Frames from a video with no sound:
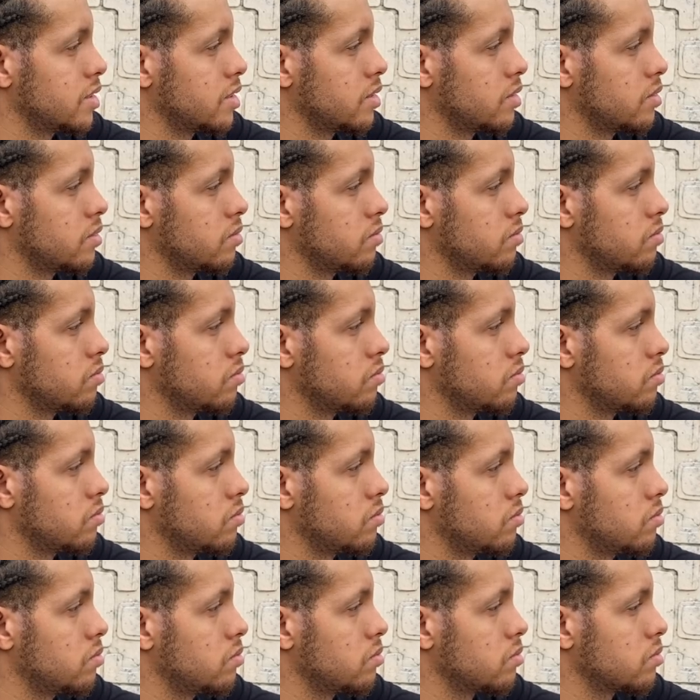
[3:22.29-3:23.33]

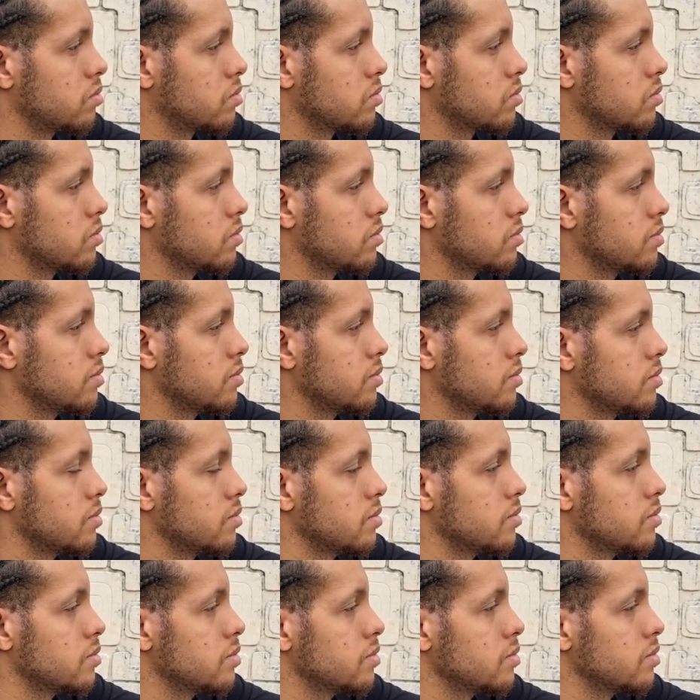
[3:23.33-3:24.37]

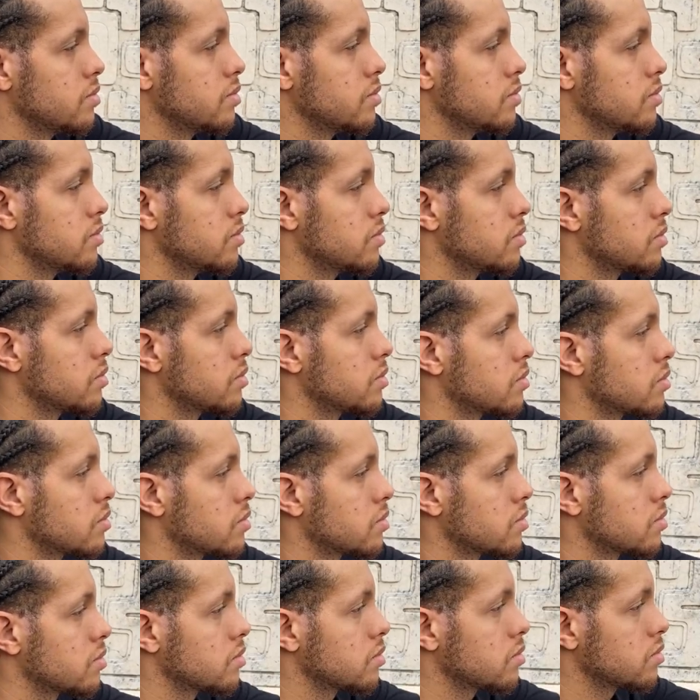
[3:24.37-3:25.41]

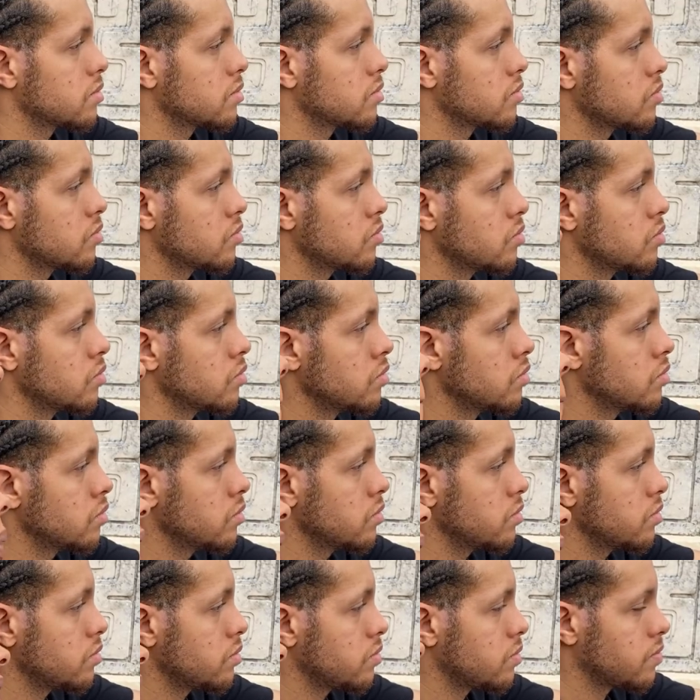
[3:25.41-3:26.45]

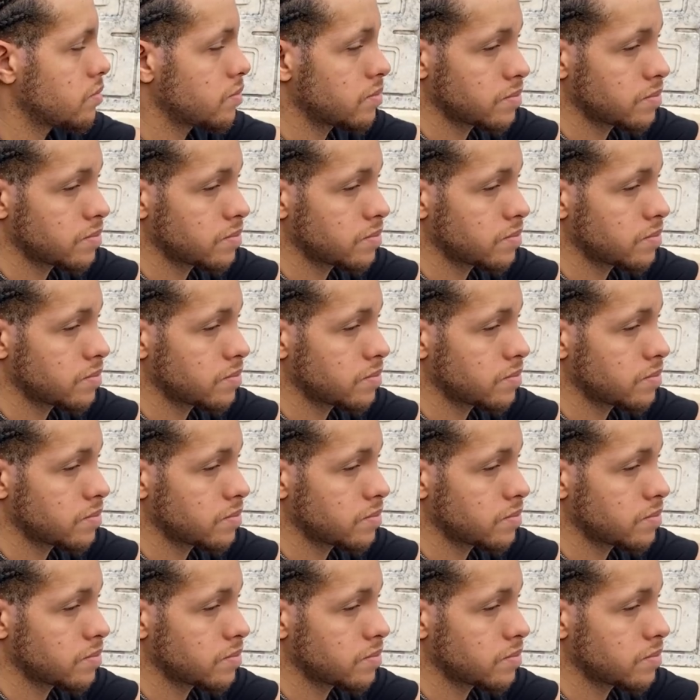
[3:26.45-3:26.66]
The person shown says nothing.